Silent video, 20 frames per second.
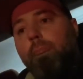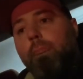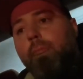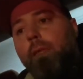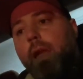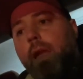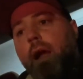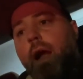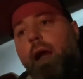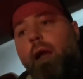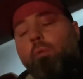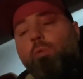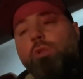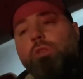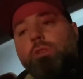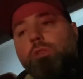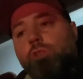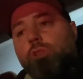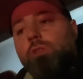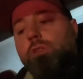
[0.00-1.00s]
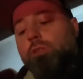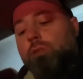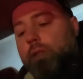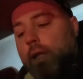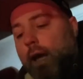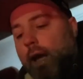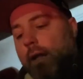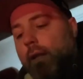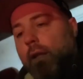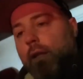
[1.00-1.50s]
the guy was just
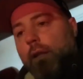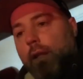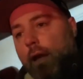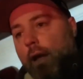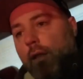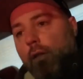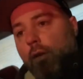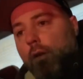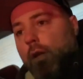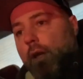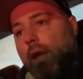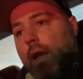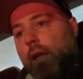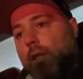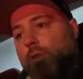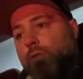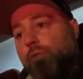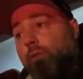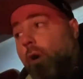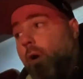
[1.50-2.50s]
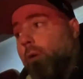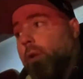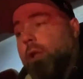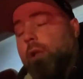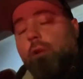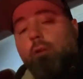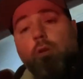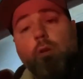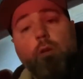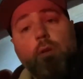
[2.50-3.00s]
standing there looking at his phone.
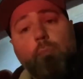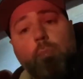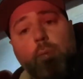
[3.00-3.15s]
He couldn't